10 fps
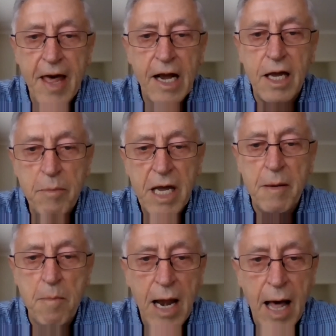that can be
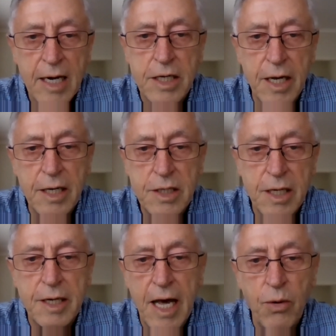implanted.
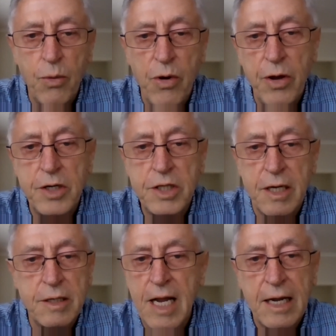In other words, it